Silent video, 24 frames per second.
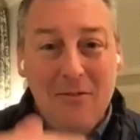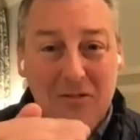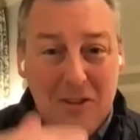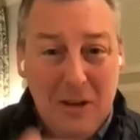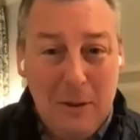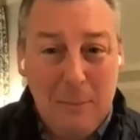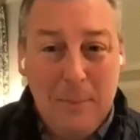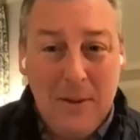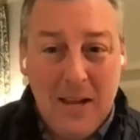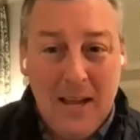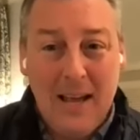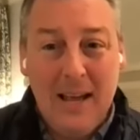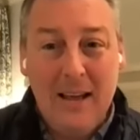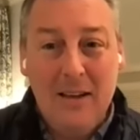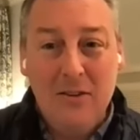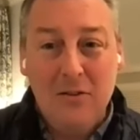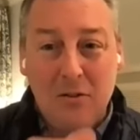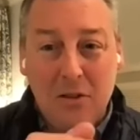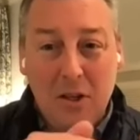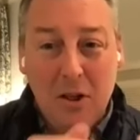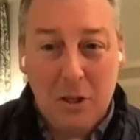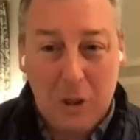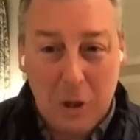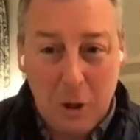
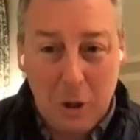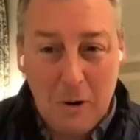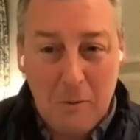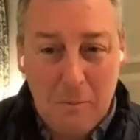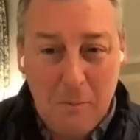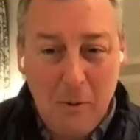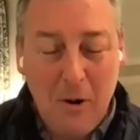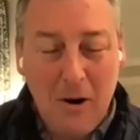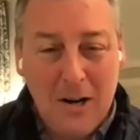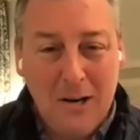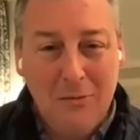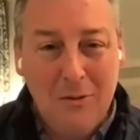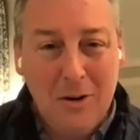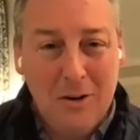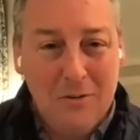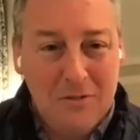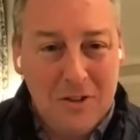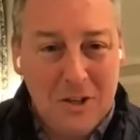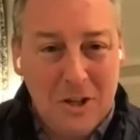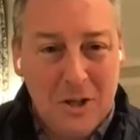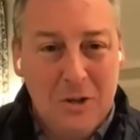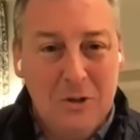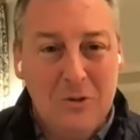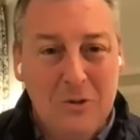CPAs, third party
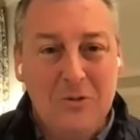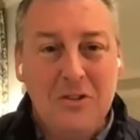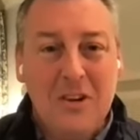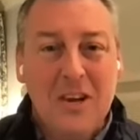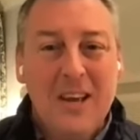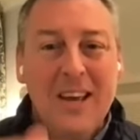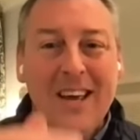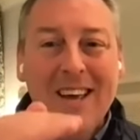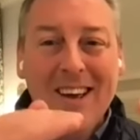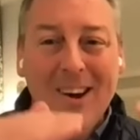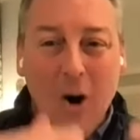reviews,